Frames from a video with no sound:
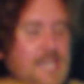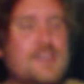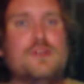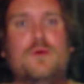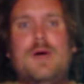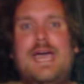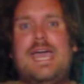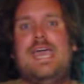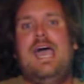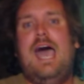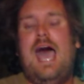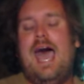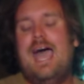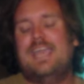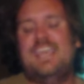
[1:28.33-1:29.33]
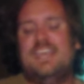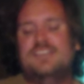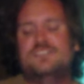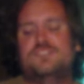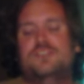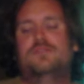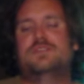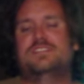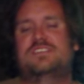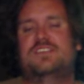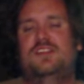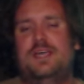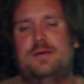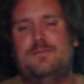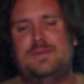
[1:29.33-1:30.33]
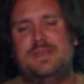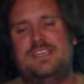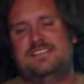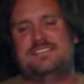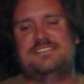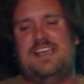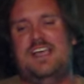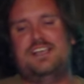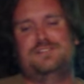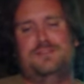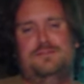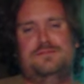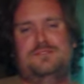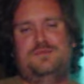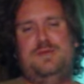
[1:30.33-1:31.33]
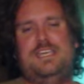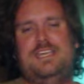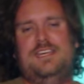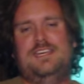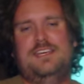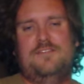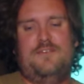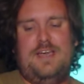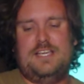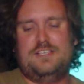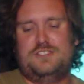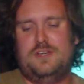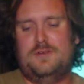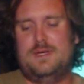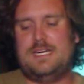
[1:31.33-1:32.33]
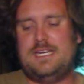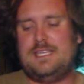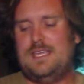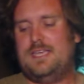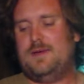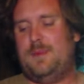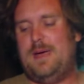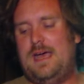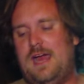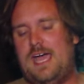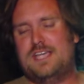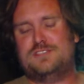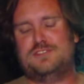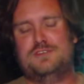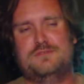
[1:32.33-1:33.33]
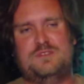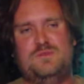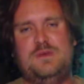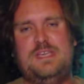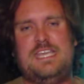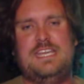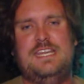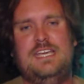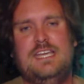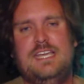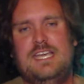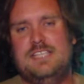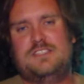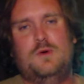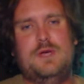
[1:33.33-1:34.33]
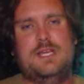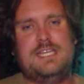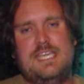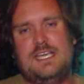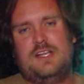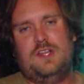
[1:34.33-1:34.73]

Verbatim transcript: Either way, I can't show this clip because it's iShowSpeed. And if I show anything about iShowSpeed, it's going to get